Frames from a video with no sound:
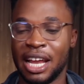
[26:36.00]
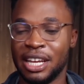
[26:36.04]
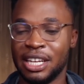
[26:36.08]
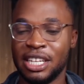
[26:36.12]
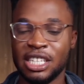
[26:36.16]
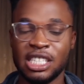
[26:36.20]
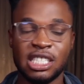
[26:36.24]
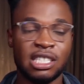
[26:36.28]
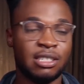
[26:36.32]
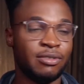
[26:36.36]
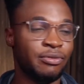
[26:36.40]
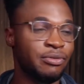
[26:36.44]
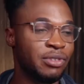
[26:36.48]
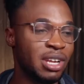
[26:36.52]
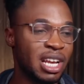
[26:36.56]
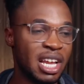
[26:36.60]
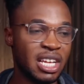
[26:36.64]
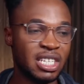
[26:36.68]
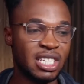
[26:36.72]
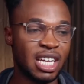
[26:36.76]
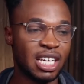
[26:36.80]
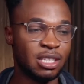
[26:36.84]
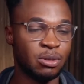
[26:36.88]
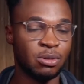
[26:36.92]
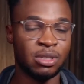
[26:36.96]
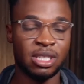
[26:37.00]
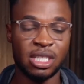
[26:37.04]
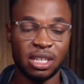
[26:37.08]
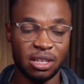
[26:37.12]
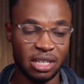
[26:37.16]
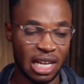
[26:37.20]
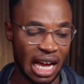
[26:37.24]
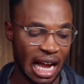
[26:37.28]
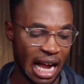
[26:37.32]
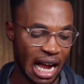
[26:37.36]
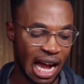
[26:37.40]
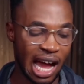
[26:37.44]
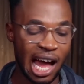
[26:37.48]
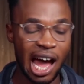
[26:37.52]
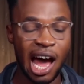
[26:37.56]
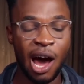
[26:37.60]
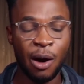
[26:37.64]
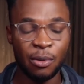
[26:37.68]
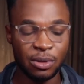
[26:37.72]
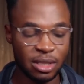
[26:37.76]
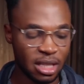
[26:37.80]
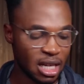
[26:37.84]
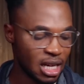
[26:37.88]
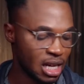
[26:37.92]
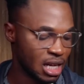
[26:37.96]
And these villagers would sell their
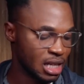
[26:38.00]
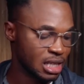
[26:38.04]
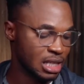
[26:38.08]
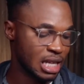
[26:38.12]
cows,